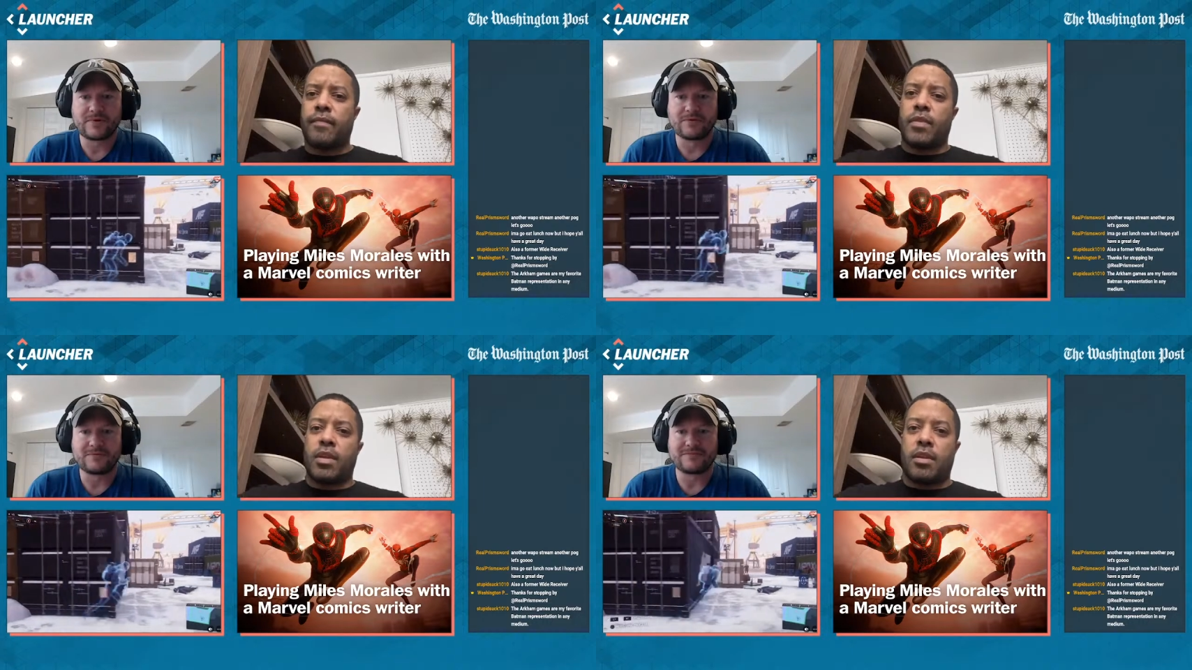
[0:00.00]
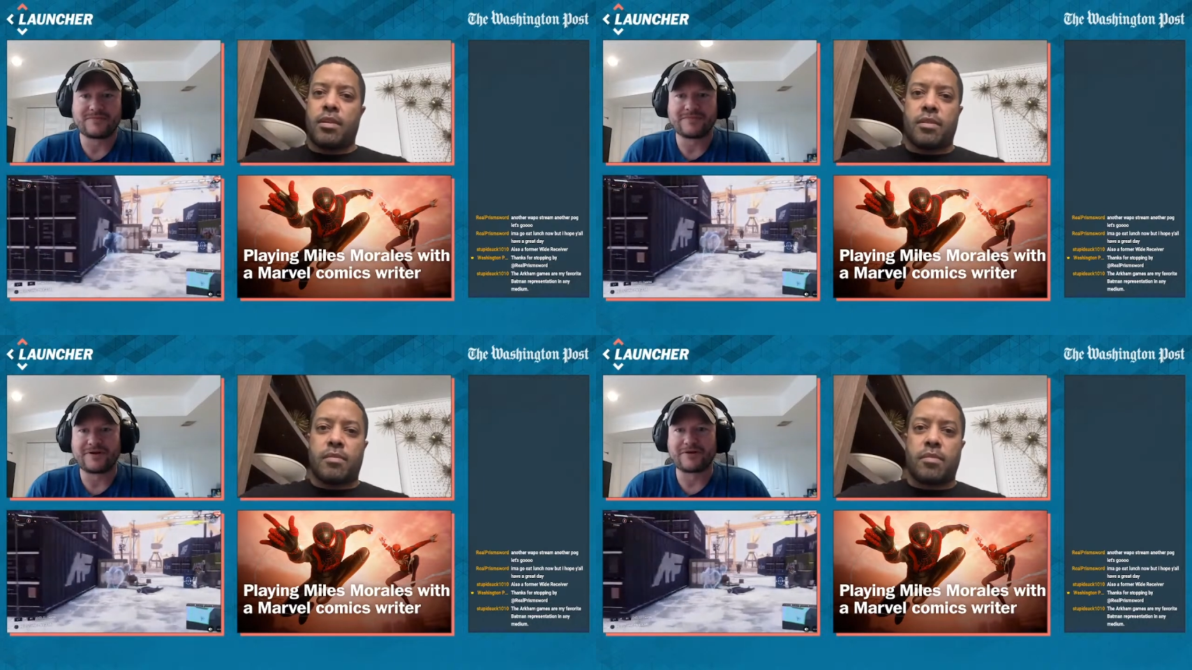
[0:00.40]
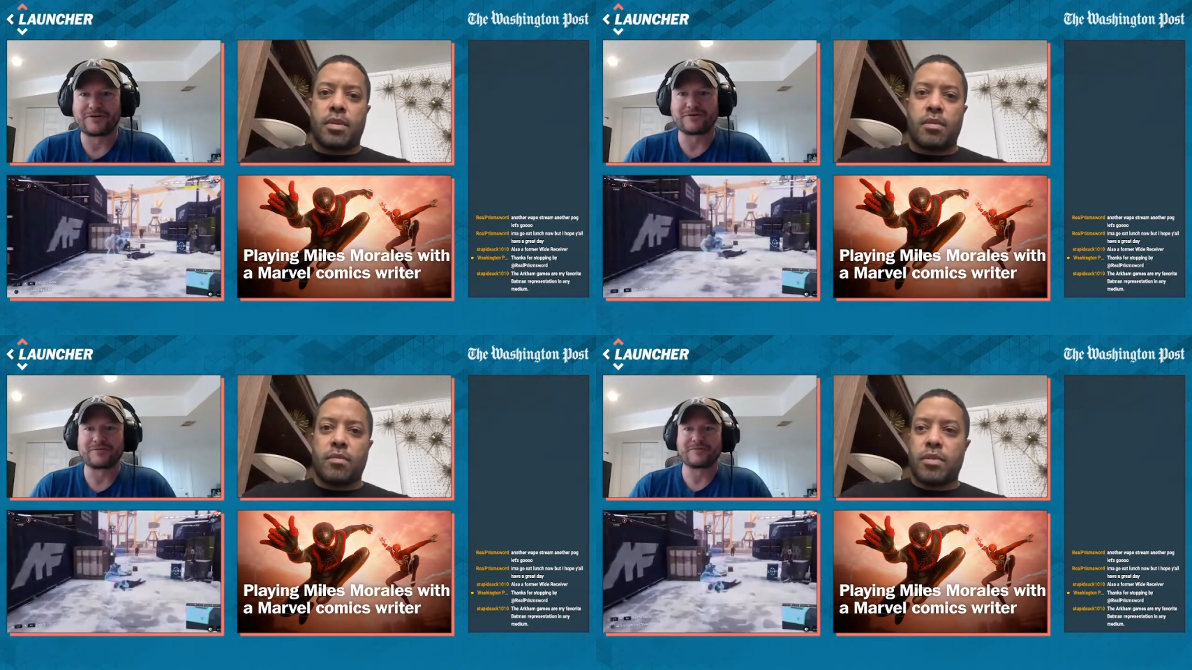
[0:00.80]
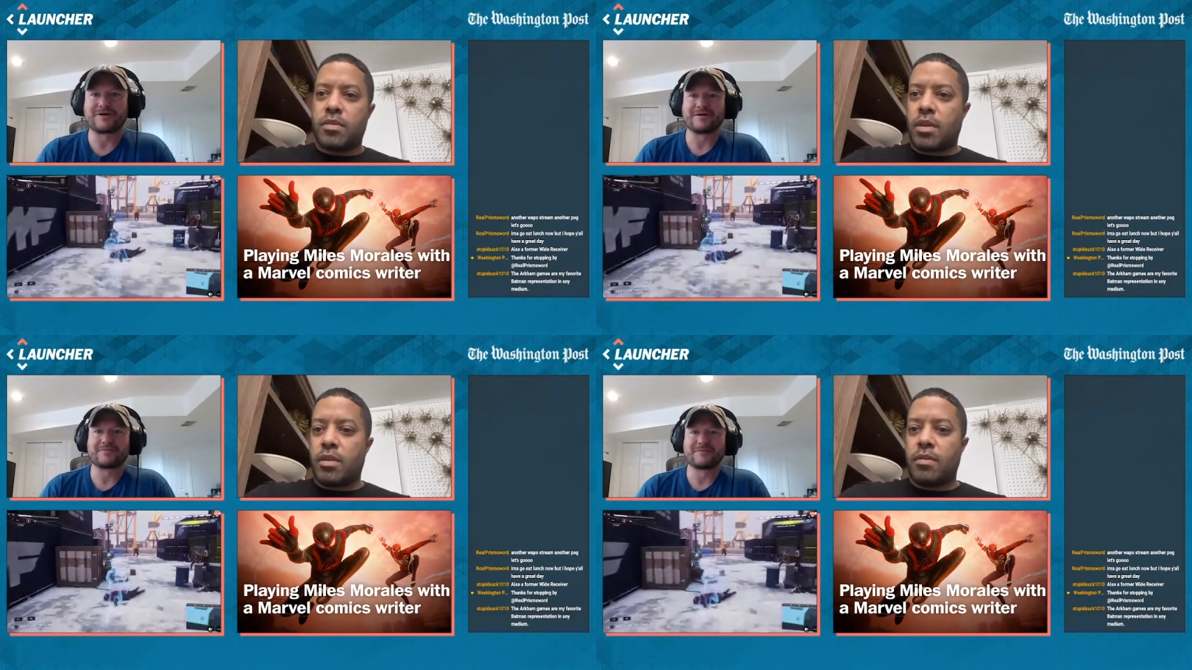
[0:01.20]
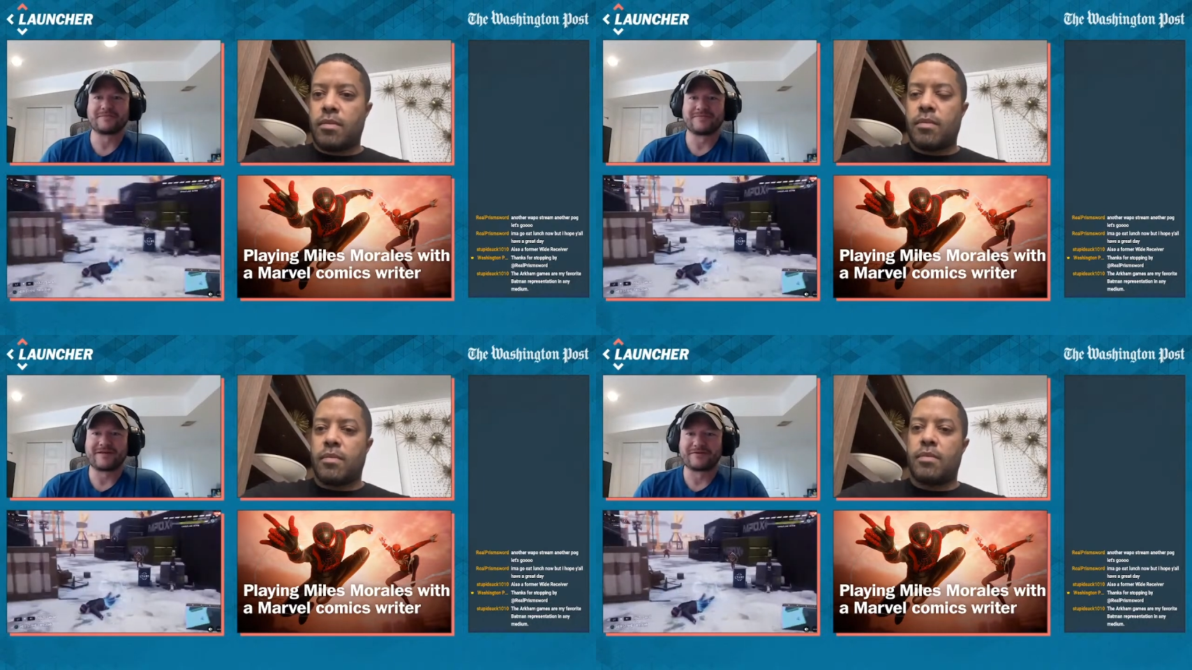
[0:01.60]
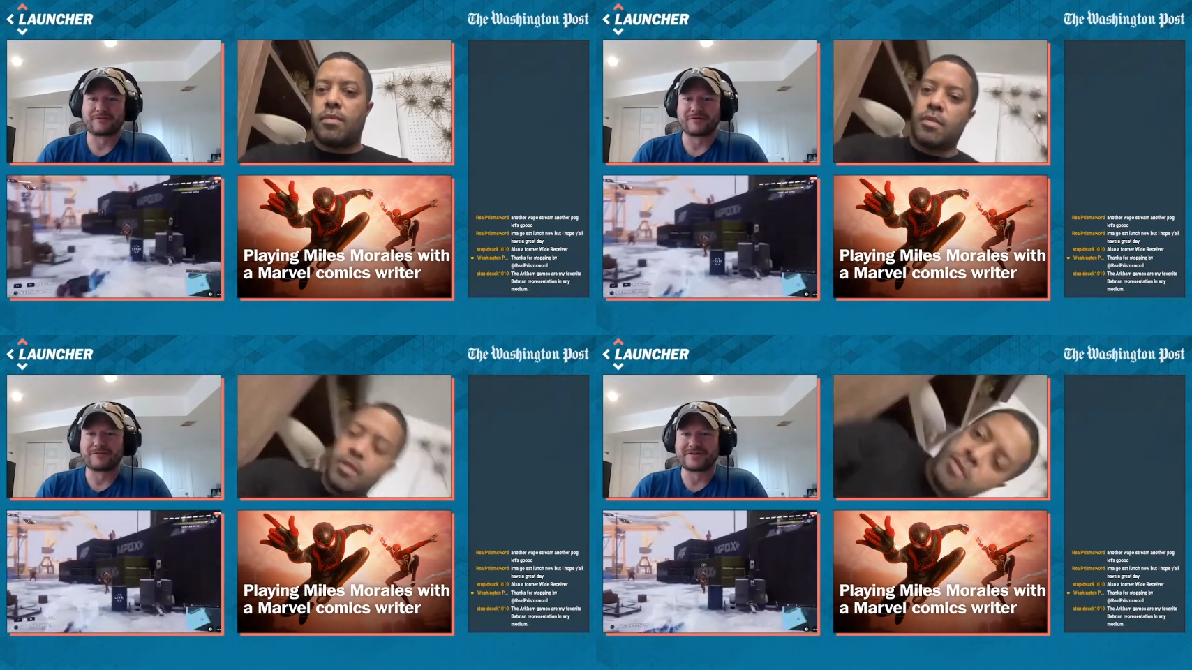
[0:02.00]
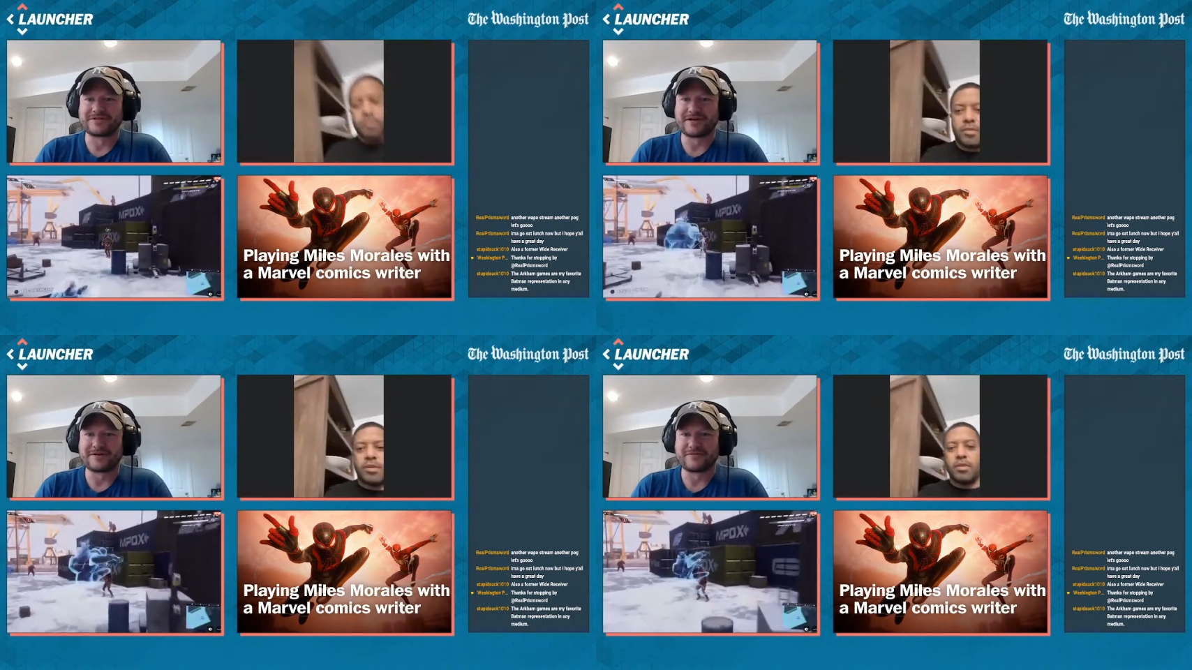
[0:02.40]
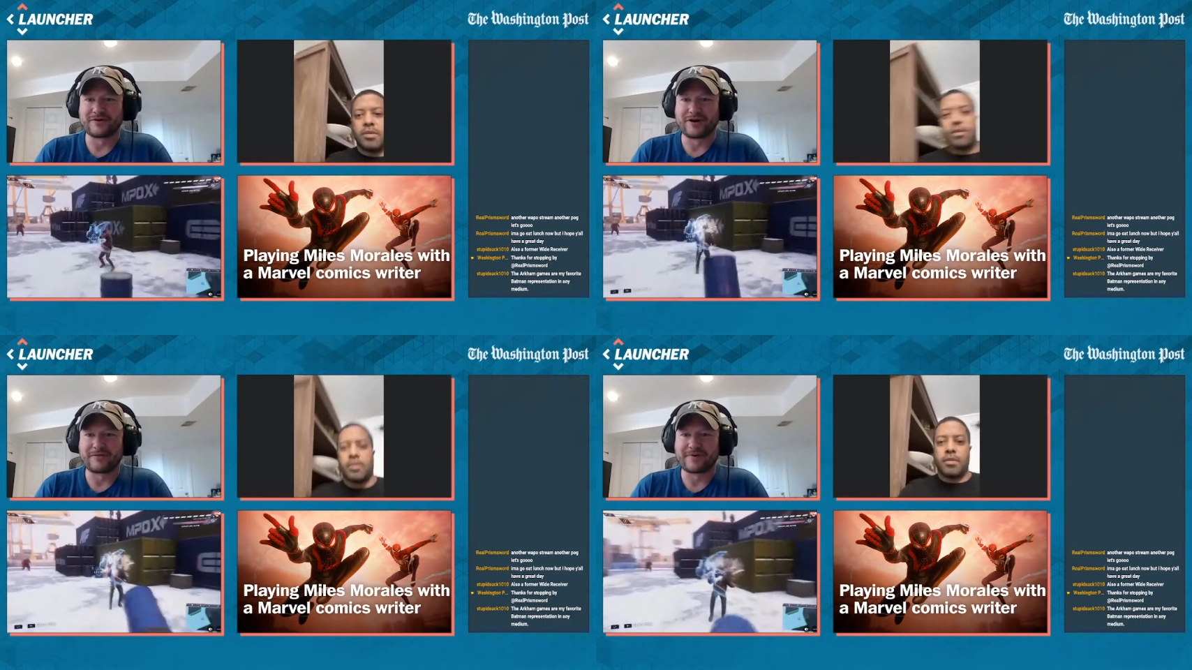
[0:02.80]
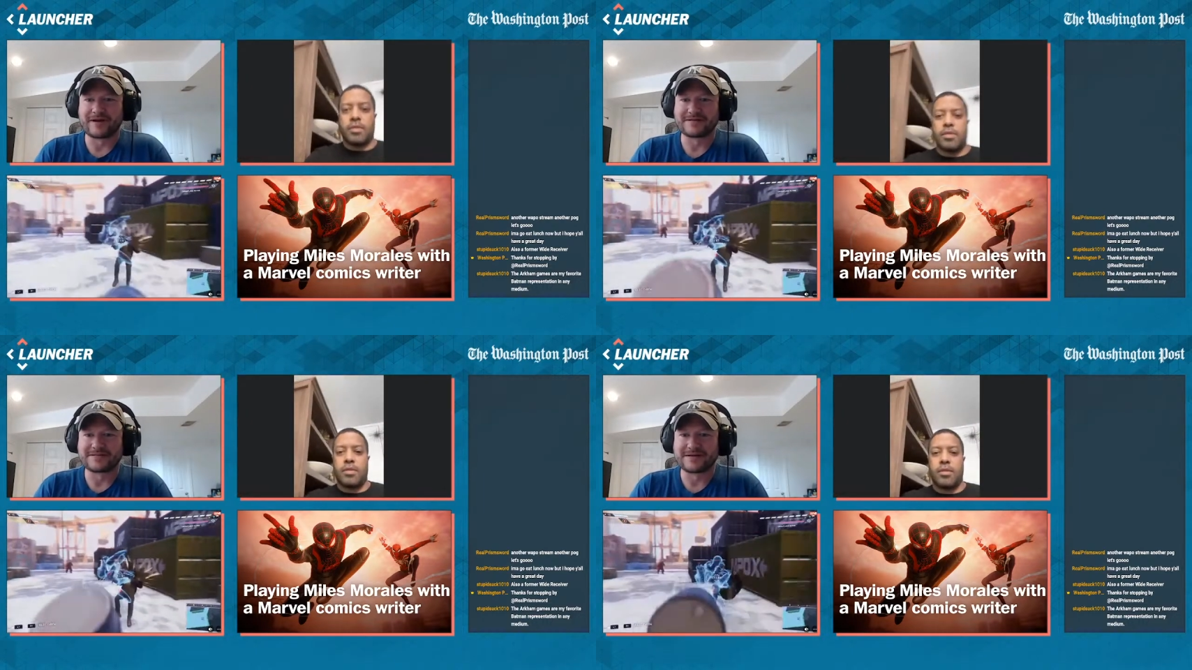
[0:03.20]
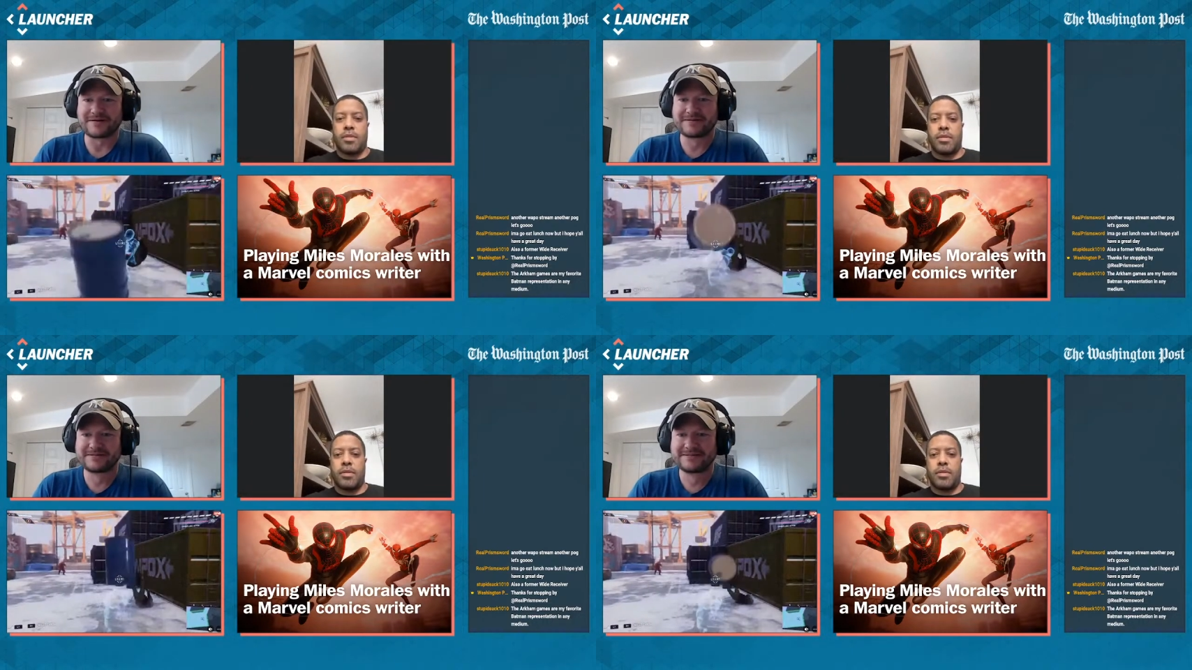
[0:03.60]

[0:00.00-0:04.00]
Speaker 1: oh, the Uh, I think we've reached the end of your AirPods there.